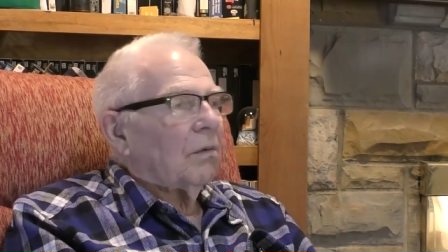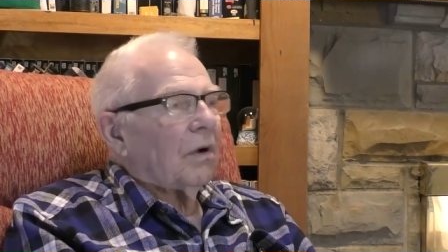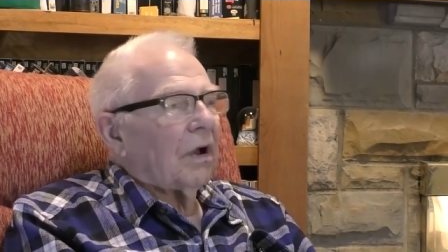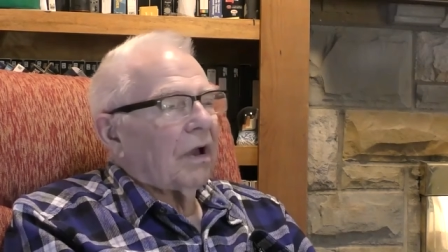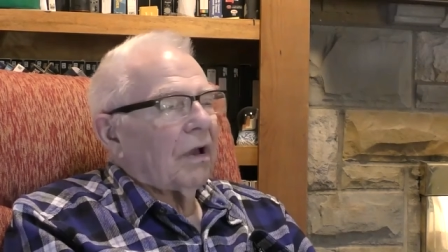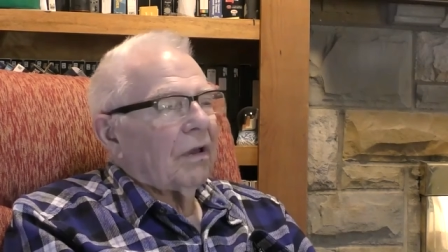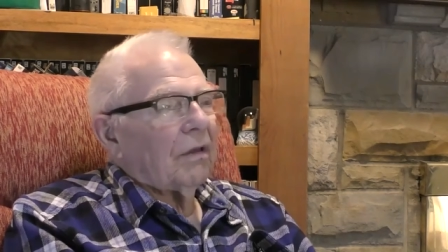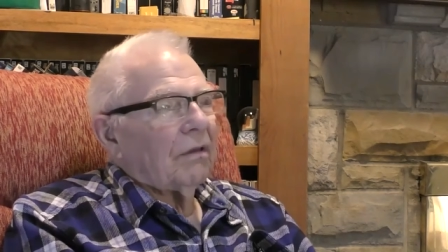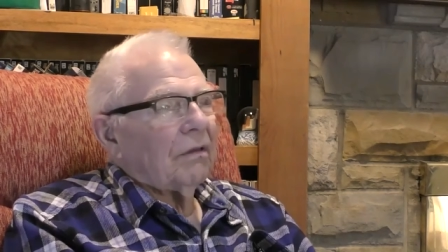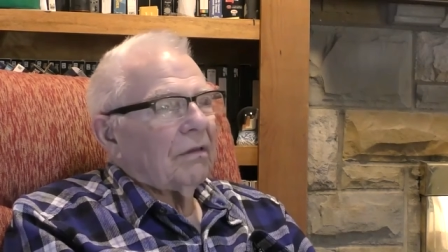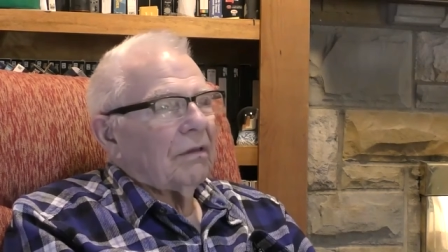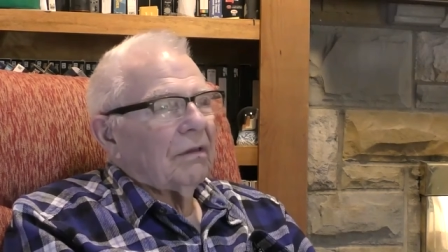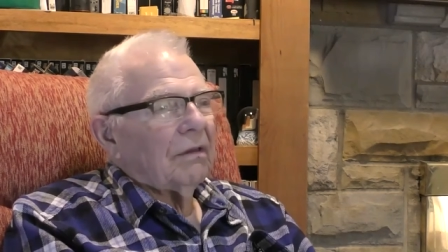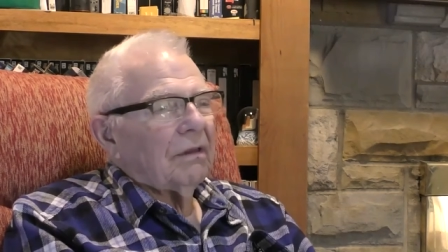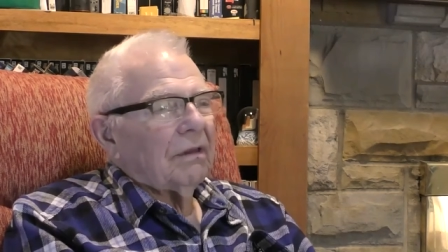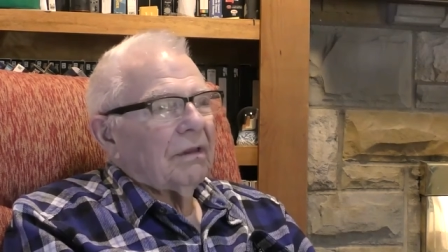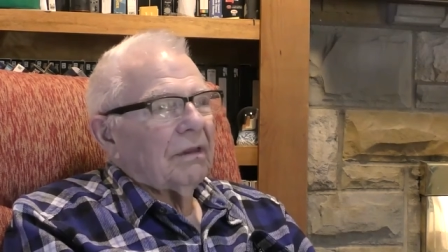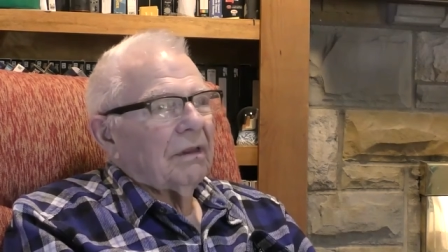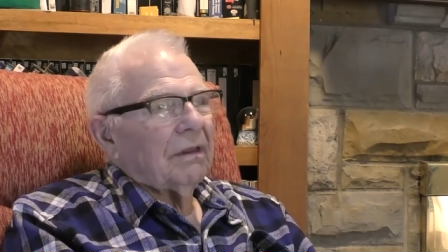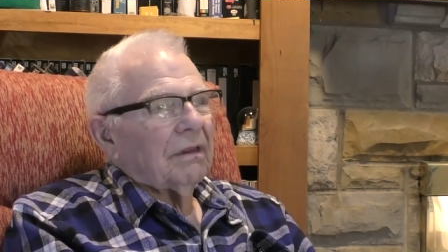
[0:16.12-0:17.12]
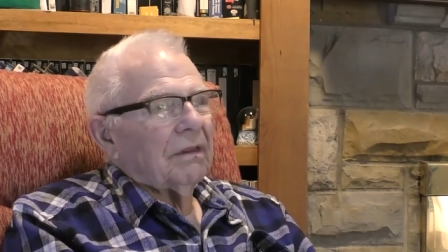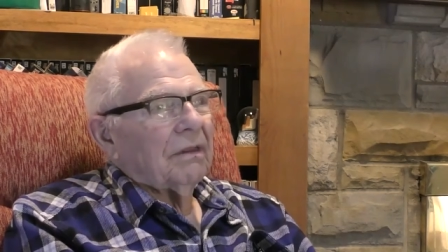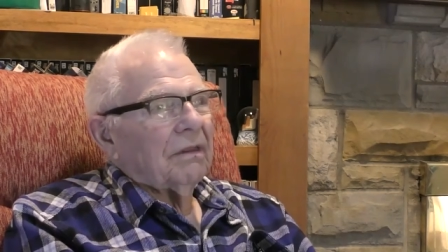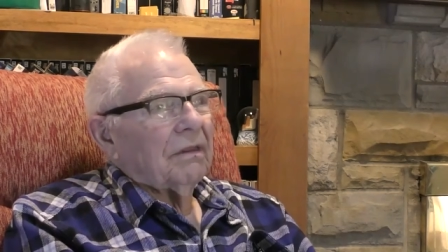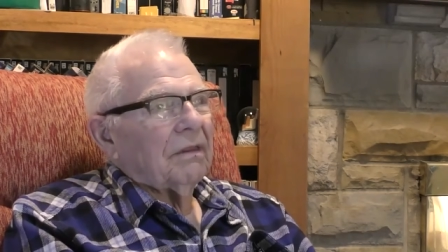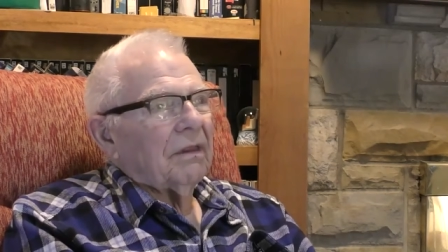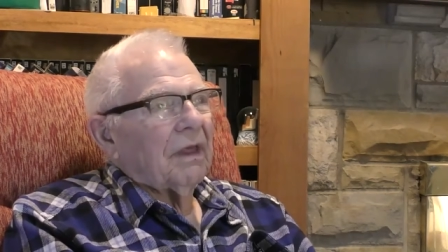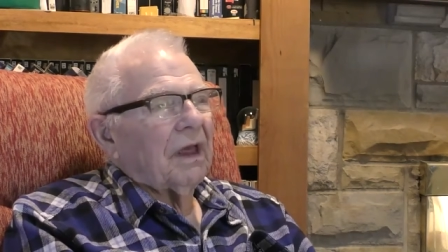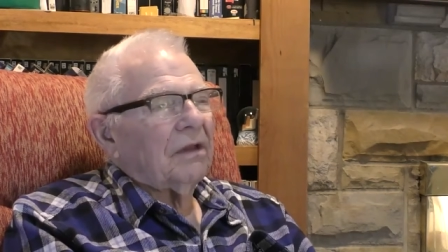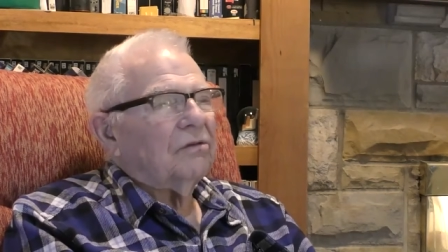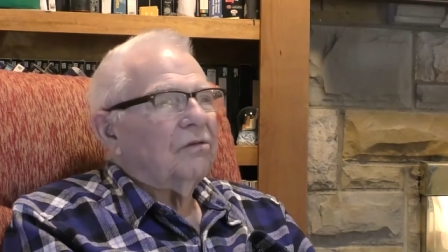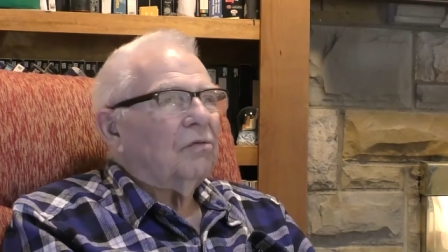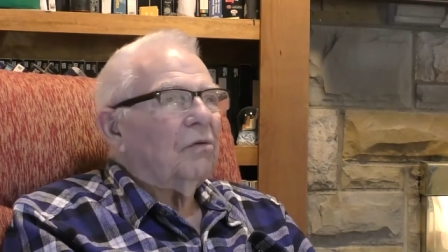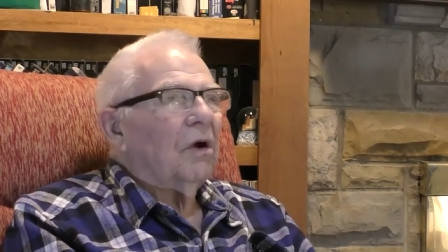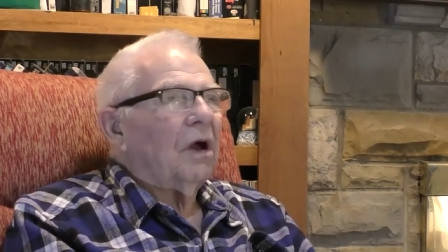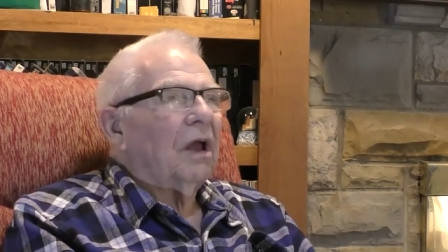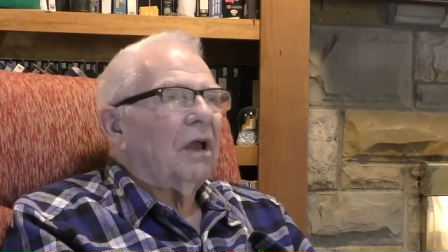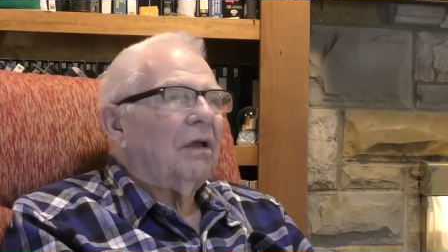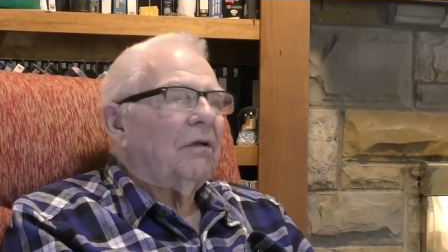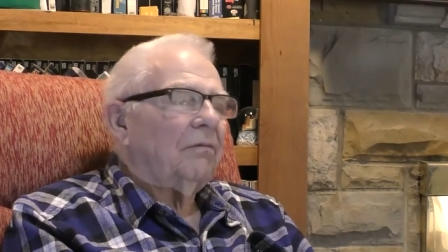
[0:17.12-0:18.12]
Well, that's
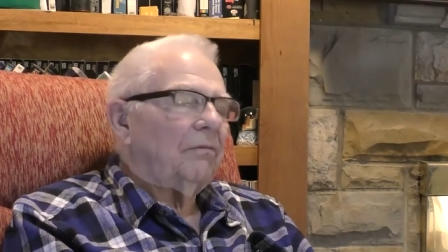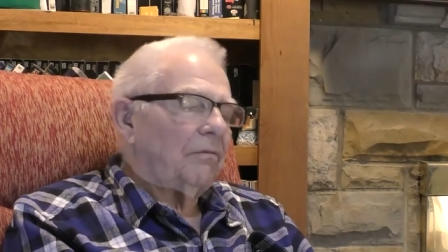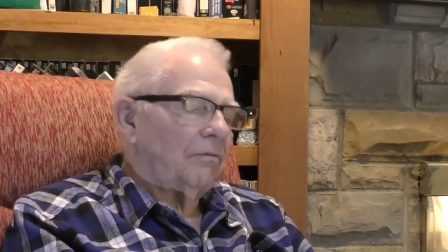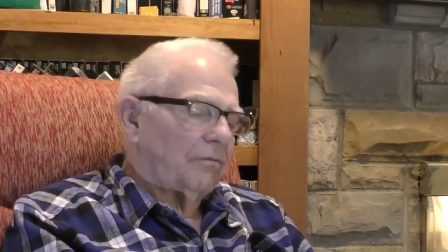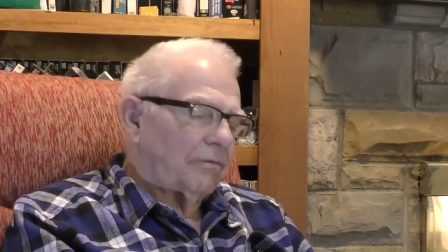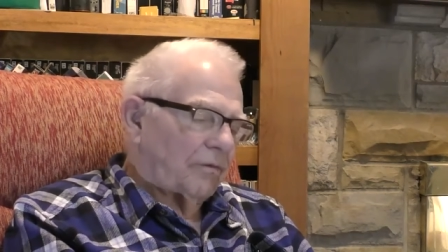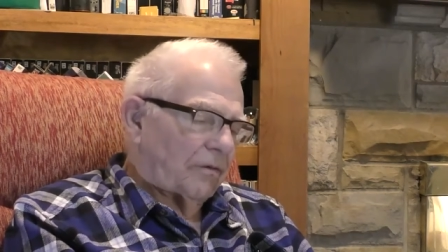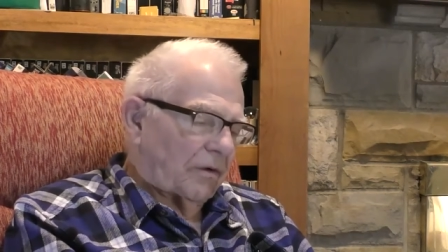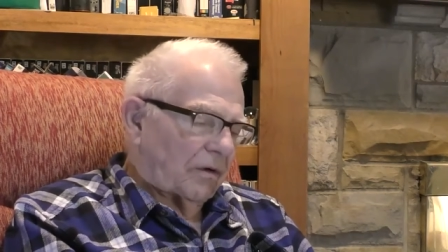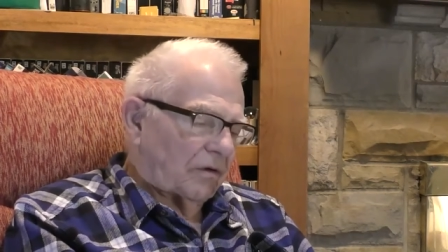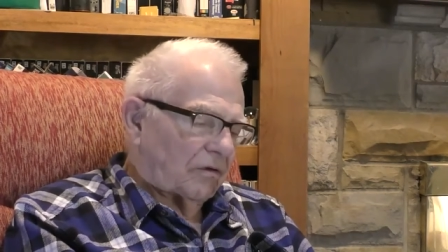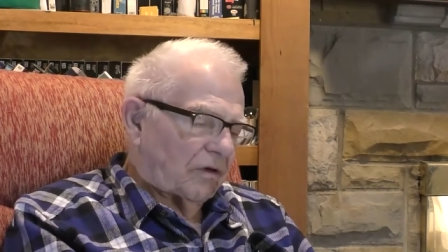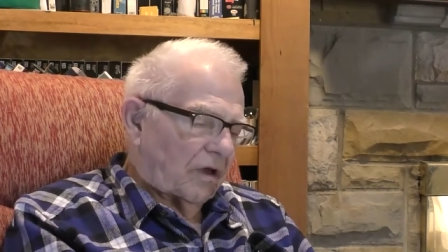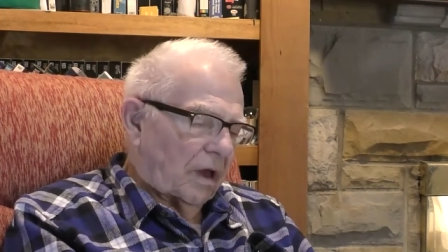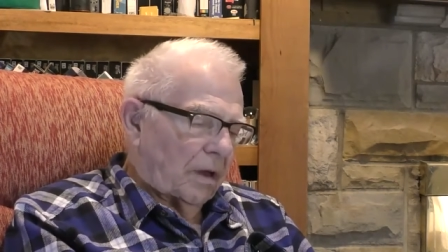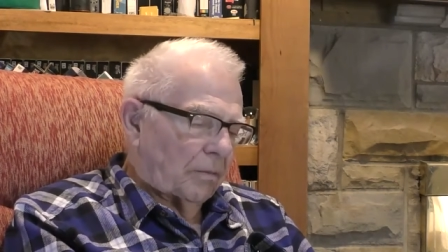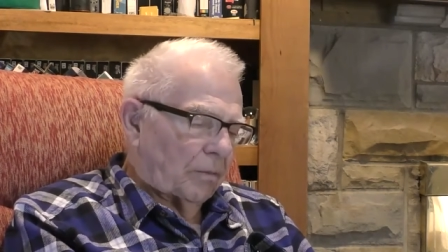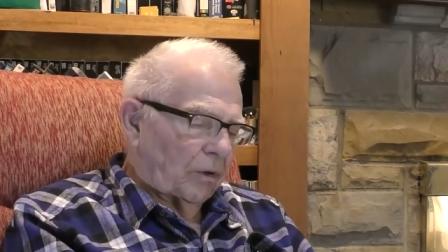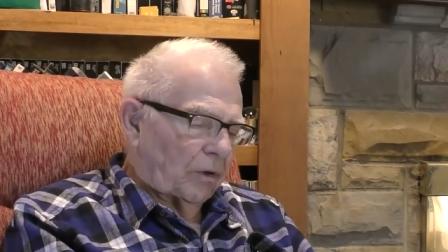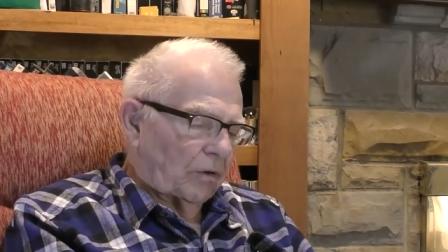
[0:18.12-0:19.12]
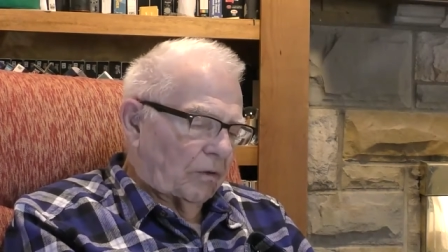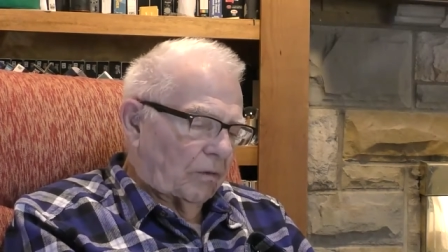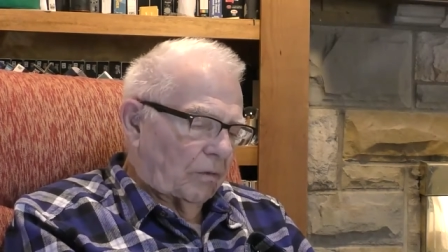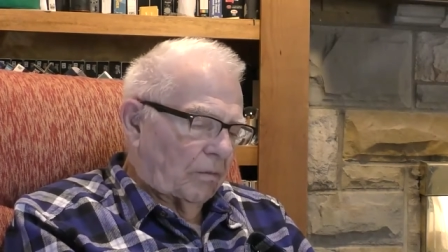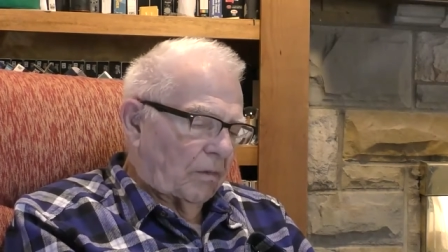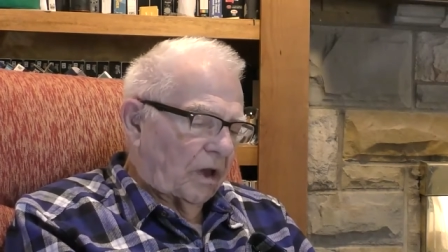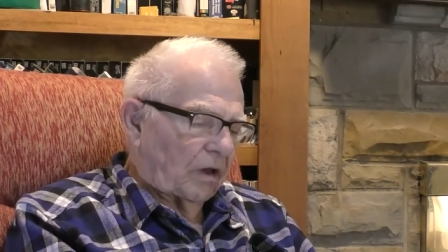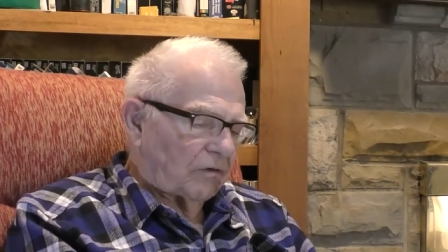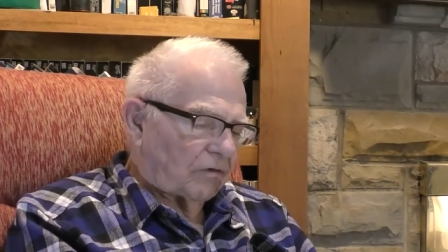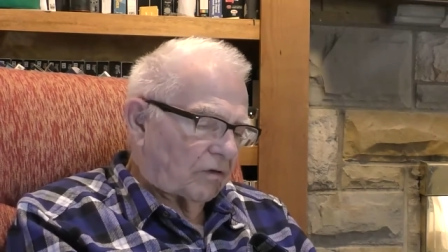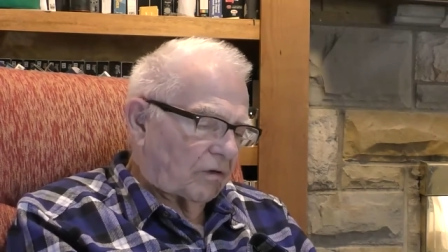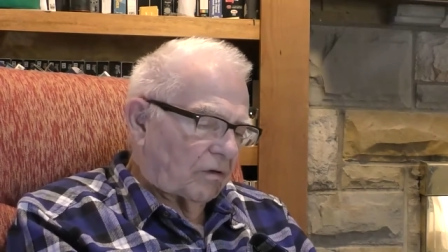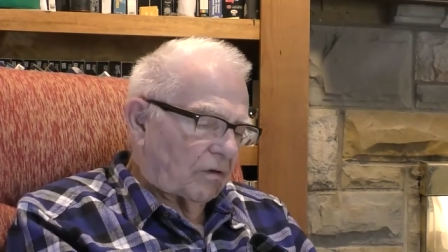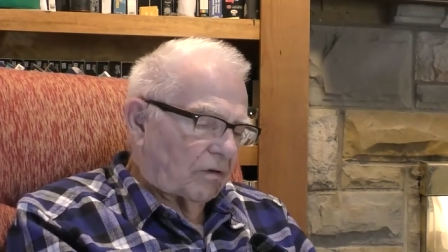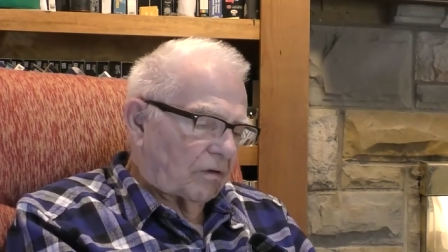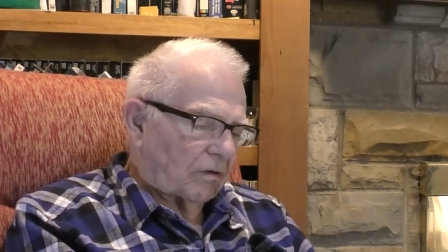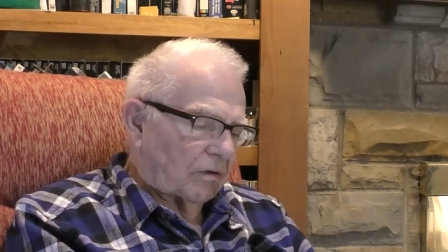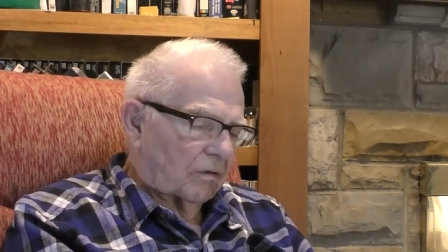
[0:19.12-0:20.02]
why, for example, you mentioned